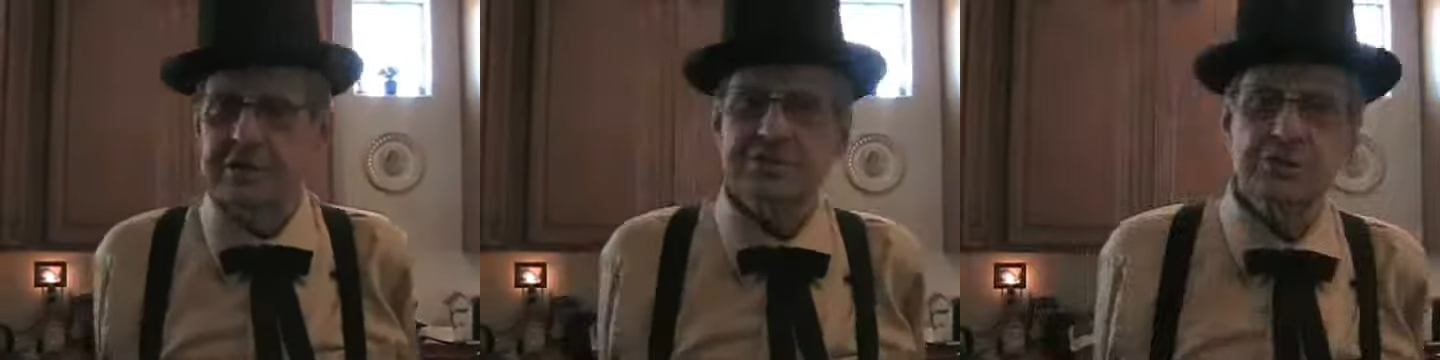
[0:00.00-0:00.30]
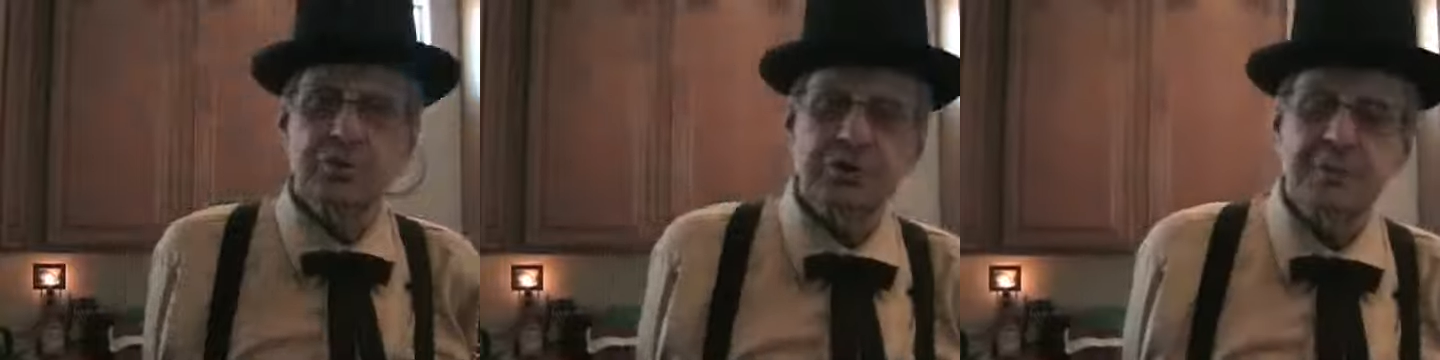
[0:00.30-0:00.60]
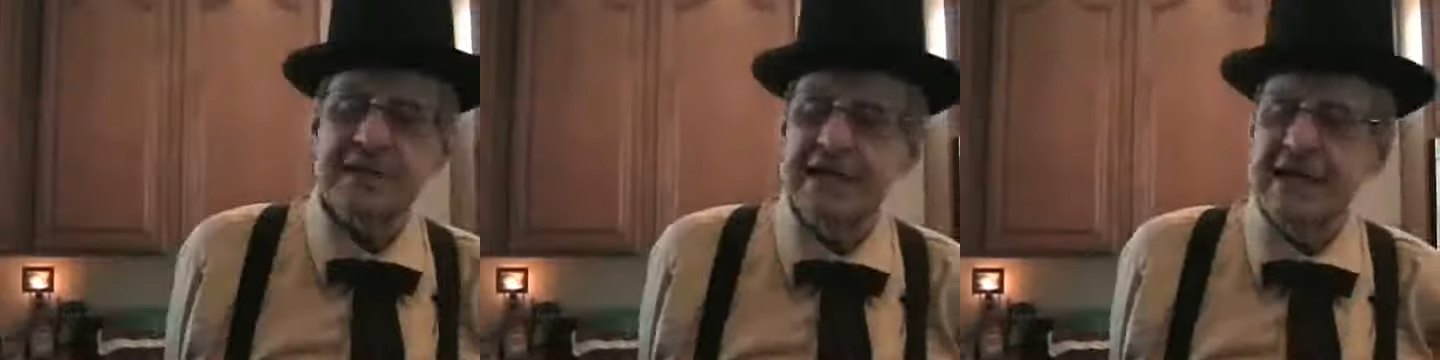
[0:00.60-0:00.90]

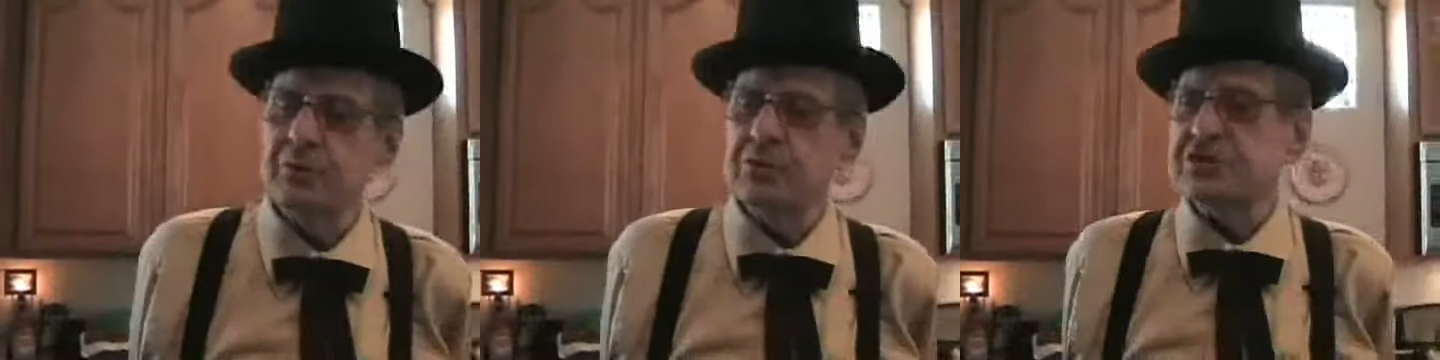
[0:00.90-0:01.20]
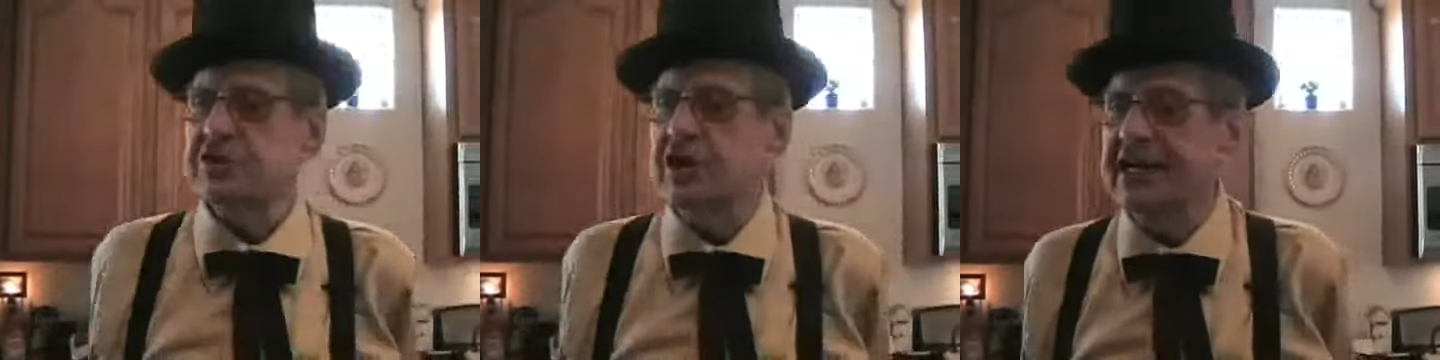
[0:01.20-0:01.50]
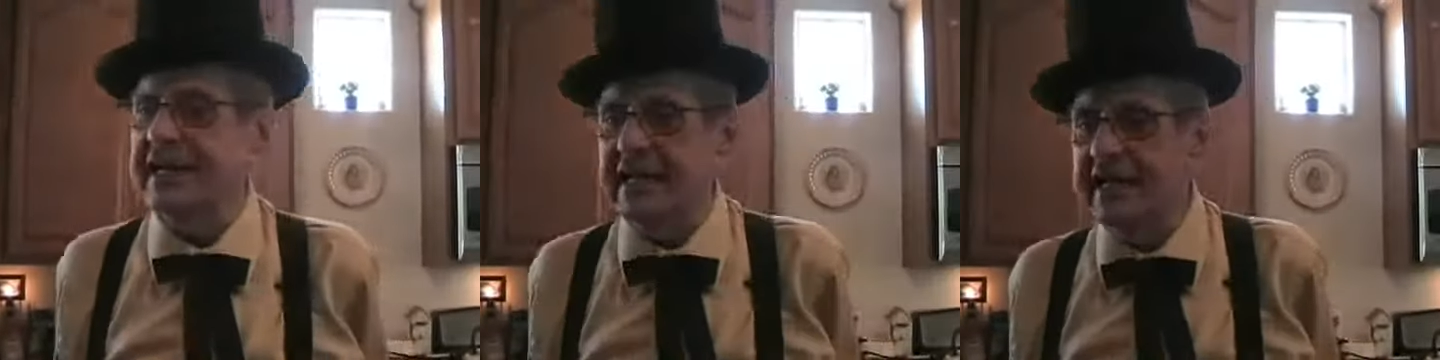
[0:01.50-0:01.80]
sorghum cane was
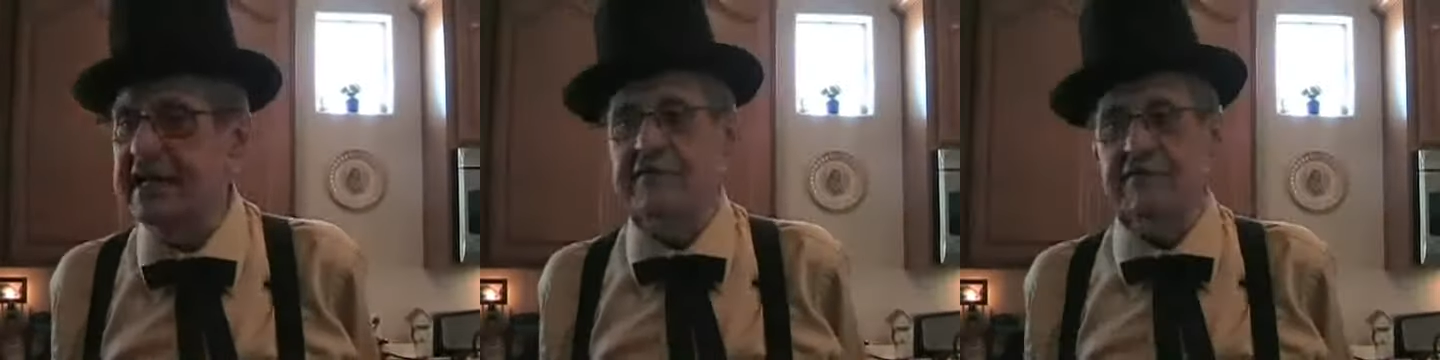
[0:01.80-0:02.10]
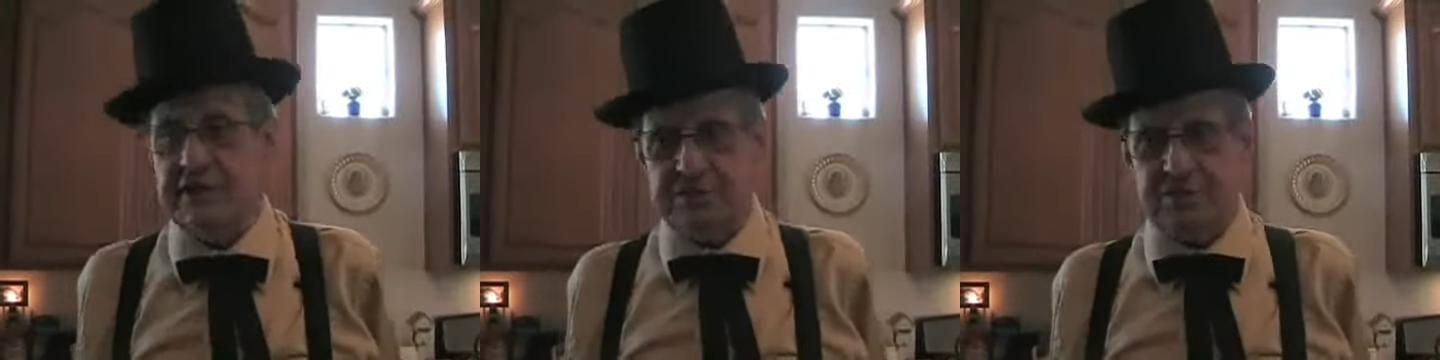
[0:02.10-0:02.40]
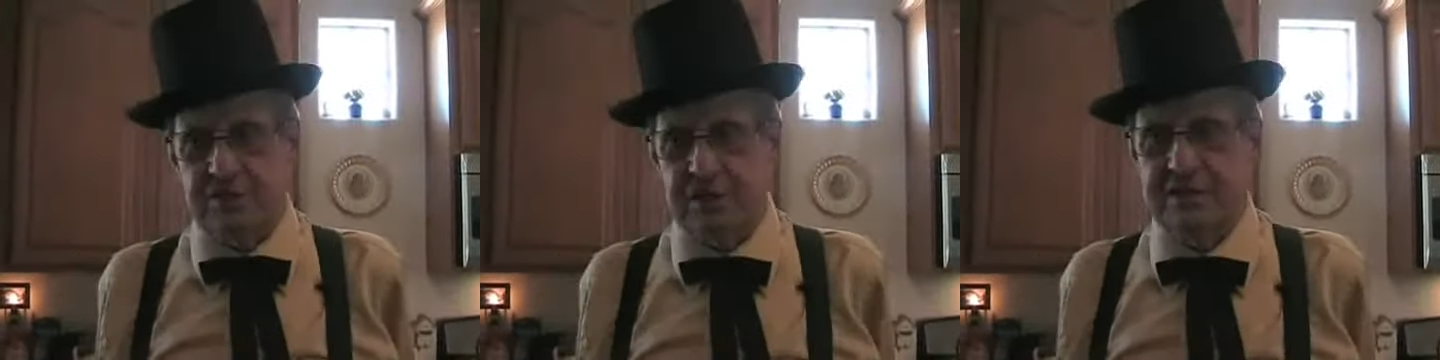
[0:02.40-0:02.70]
not native to this
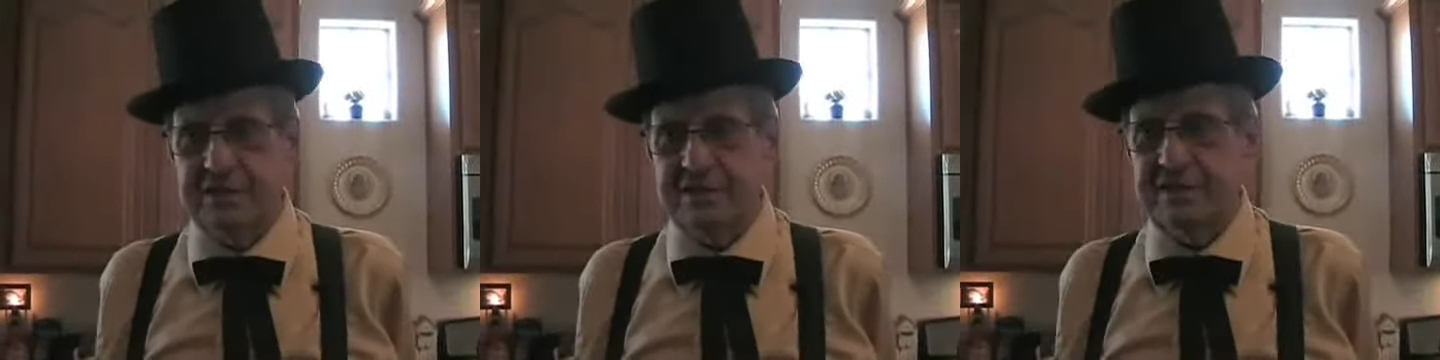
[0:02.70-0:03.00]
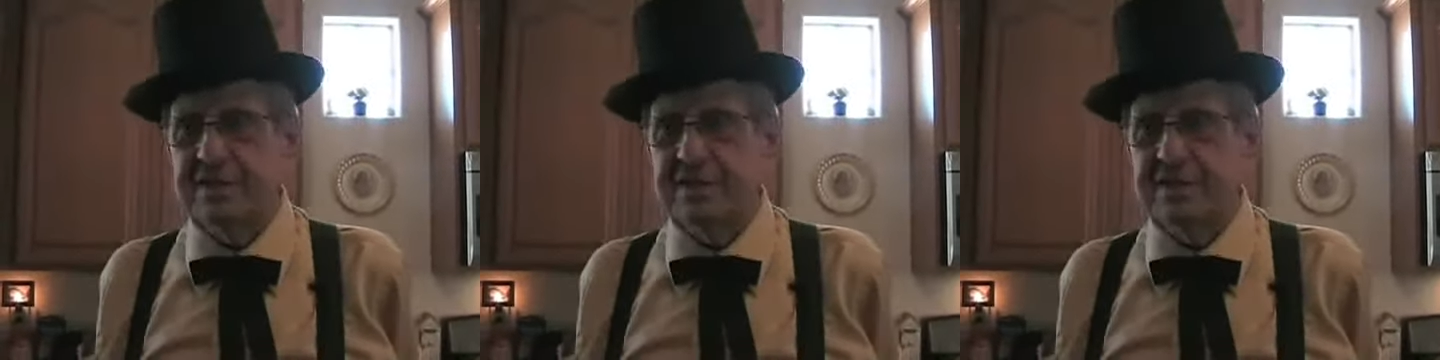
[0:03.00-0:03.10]
continent,